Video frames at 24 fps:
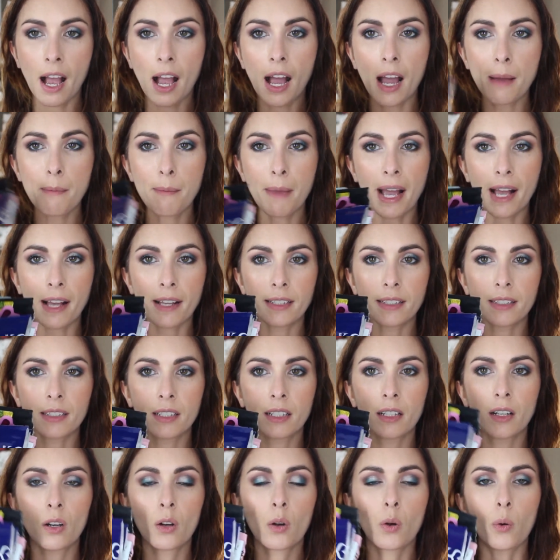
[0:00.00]
I
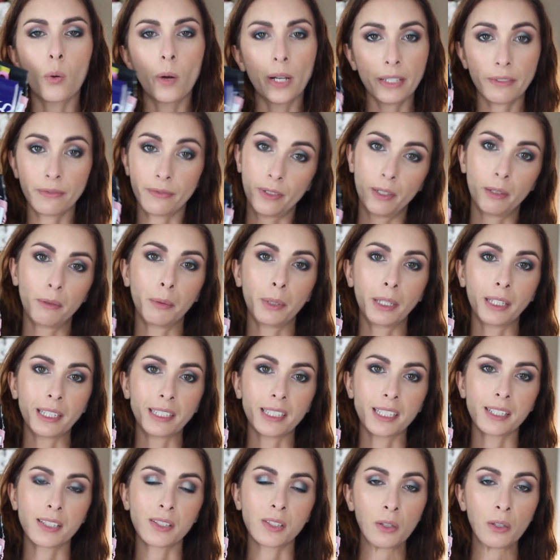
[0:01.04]
mask quite frequently,